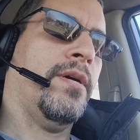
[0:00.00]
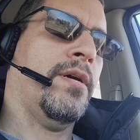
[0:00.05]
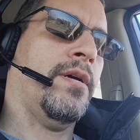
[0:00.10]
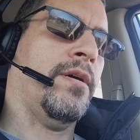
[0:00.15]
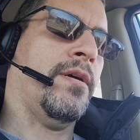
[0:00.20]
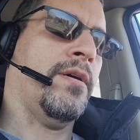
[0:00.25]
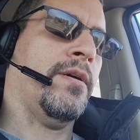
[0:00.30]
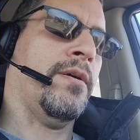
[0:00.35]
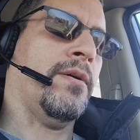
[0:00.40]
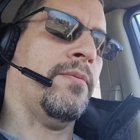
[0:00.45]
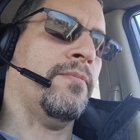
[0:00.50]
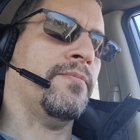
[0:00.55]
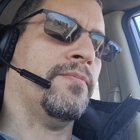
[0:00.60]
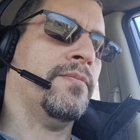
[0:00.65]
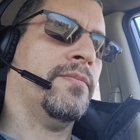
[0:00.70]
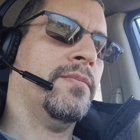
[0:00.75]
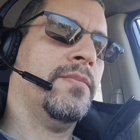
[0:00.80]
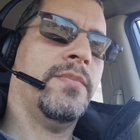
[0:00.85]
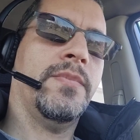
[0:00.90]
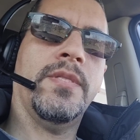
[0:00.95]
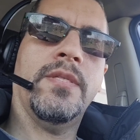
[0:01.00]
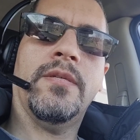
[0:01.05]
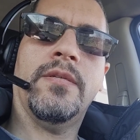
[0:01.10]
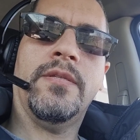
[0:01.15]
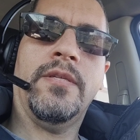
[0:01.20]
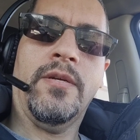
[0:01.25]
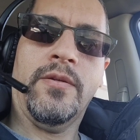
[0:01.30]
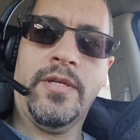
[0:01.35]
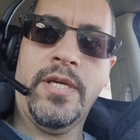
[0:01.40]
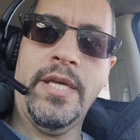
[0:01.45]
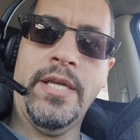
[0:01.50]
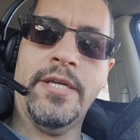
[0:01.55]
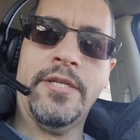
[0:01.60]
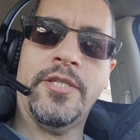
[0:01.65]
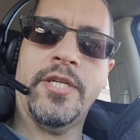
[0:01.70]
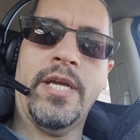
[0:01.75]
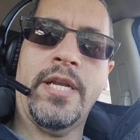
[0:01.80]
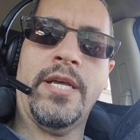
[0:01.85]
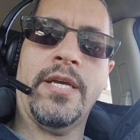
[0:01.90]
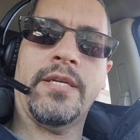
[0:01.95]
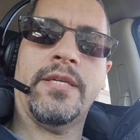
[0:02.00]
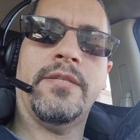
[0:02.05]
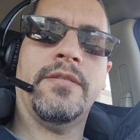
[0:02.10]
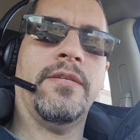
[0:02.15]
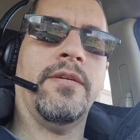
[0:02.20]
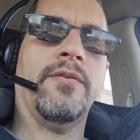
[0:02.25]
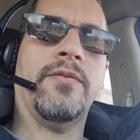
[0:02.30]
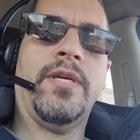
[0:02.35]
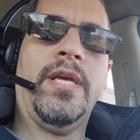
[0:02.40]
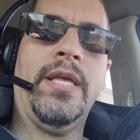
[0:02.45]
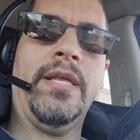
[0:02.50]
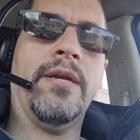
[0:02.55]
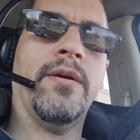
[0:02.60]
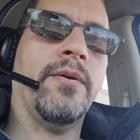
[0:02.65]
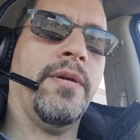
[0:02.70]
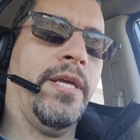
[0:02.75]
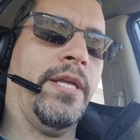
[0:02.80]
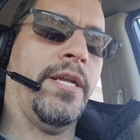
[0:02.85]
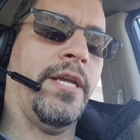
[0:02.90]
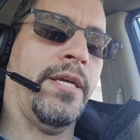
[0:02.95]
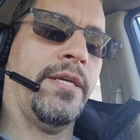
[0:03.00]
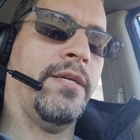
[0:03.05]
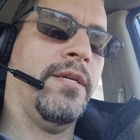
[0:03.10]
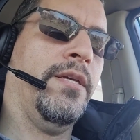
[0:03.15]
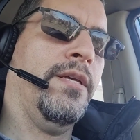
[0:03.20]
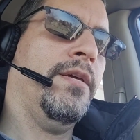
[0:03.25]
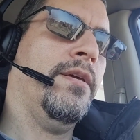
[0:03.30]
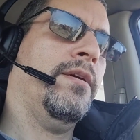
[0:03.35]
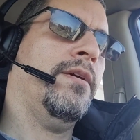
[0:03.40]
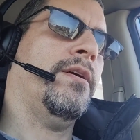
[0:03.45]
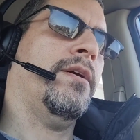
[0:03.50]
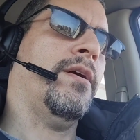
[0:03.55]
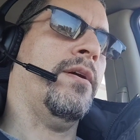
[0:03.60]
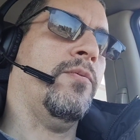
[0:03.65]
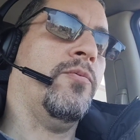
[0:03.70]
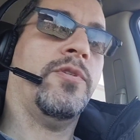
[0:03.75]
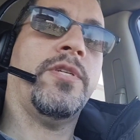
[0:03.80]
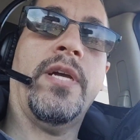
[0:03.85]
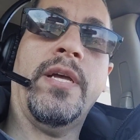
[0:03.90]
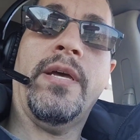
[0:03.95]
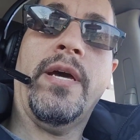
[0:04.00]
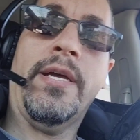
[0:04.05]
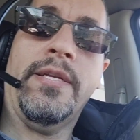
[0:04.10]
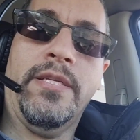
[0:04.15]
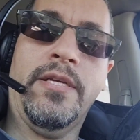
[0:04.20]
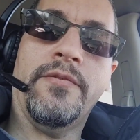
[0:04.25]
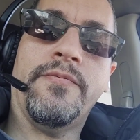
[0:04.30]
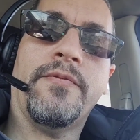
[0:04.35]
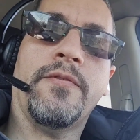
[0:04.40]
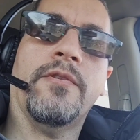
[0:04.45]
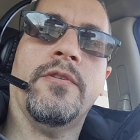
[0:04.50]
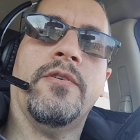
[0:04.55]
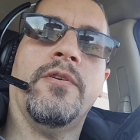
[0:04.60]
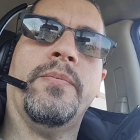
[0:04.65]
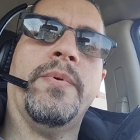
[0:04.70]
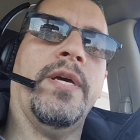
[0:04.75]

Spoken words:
ketogenic, keto eating, which I did for a little